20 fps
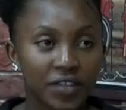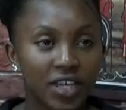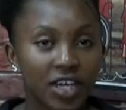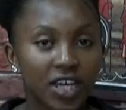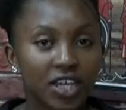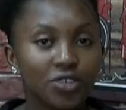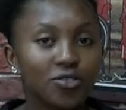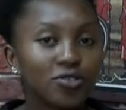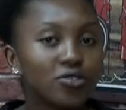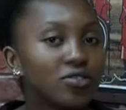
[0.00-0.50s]

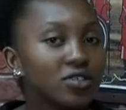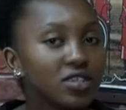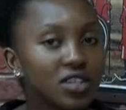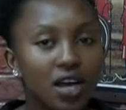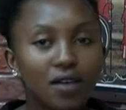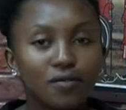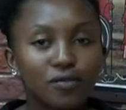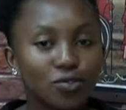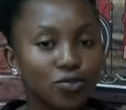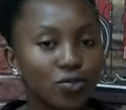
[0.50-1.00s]
You don't
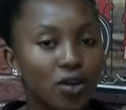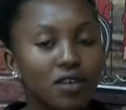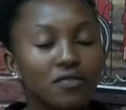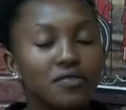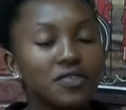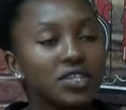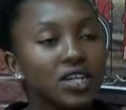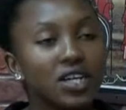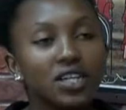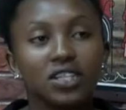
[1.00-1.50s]
have to have
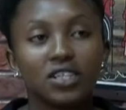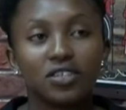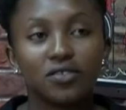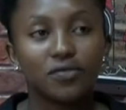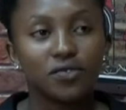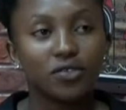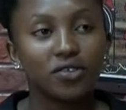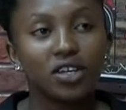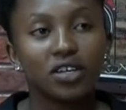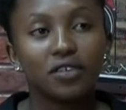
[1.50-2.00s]
studied
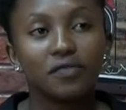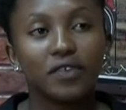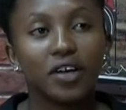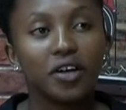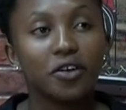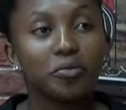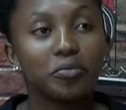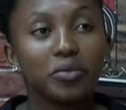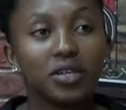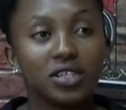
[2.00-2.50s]
for
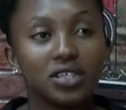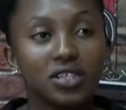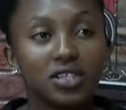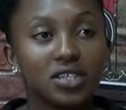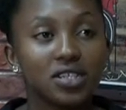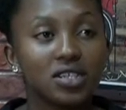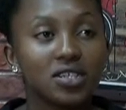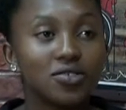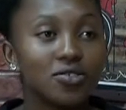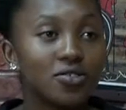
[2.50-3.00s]
environment
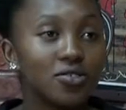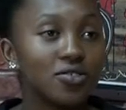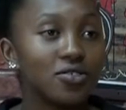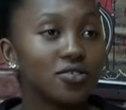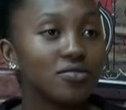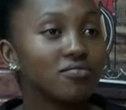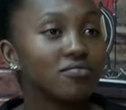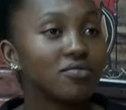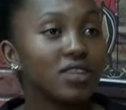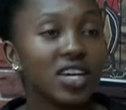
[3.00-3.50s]
or
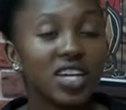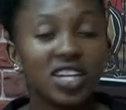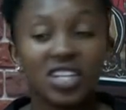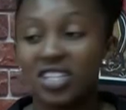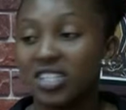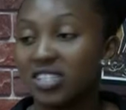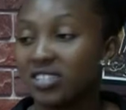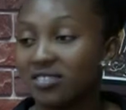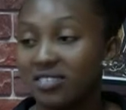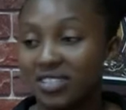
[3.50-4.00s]

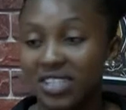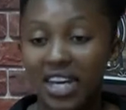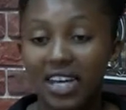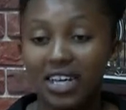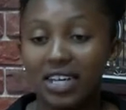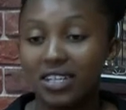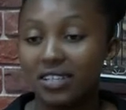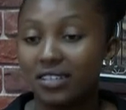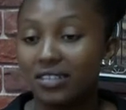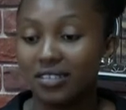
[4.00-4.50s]
any
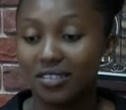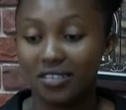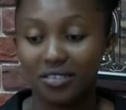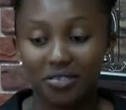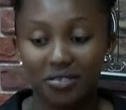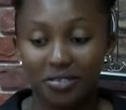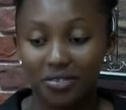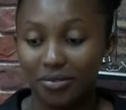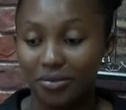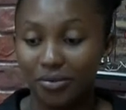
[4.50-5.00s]
science
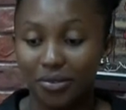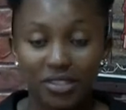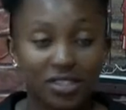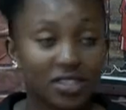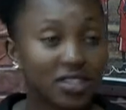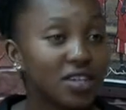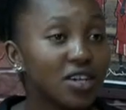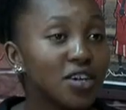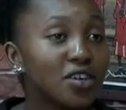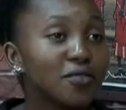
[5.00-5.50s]
or what
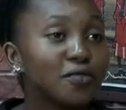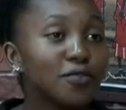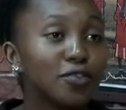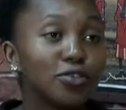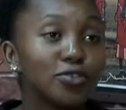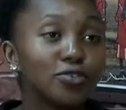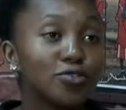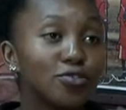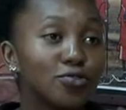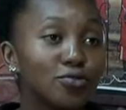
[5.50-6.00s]
for
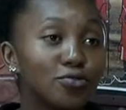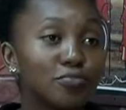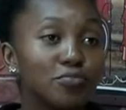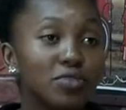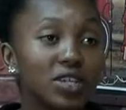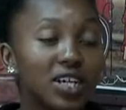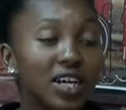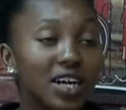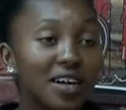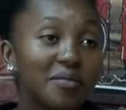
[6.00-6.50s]
you to
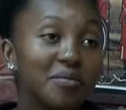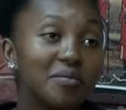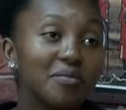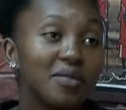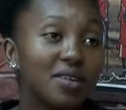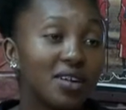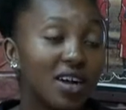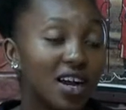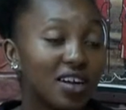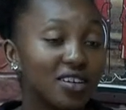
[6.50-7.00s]
become
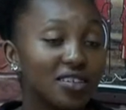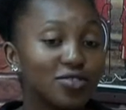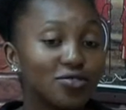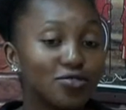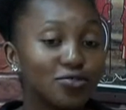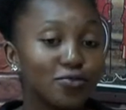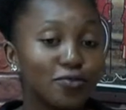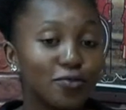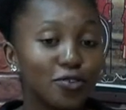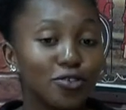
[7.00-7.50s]

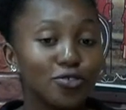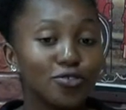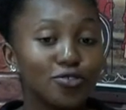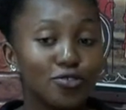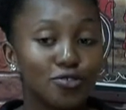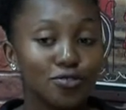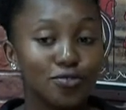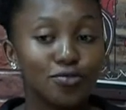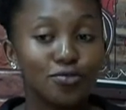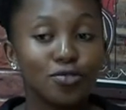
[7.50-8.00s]
to
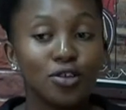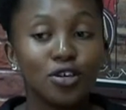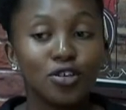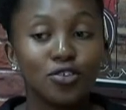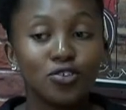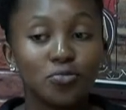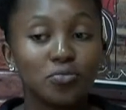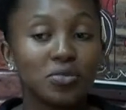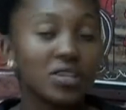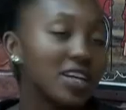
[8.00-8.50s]

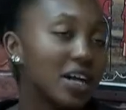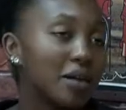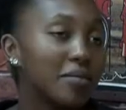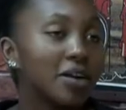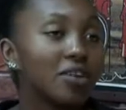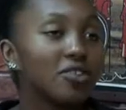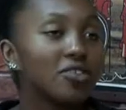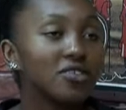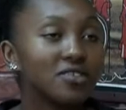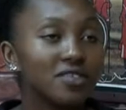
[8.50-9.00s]
become a
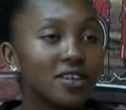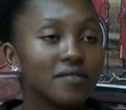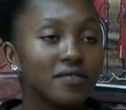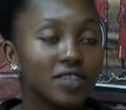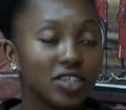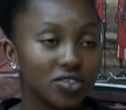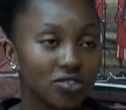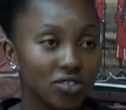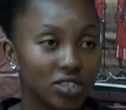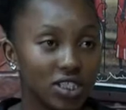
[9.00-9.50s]

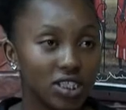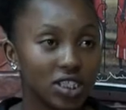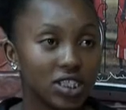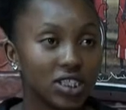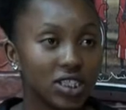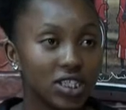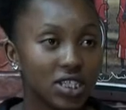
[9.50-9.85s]
conservationist.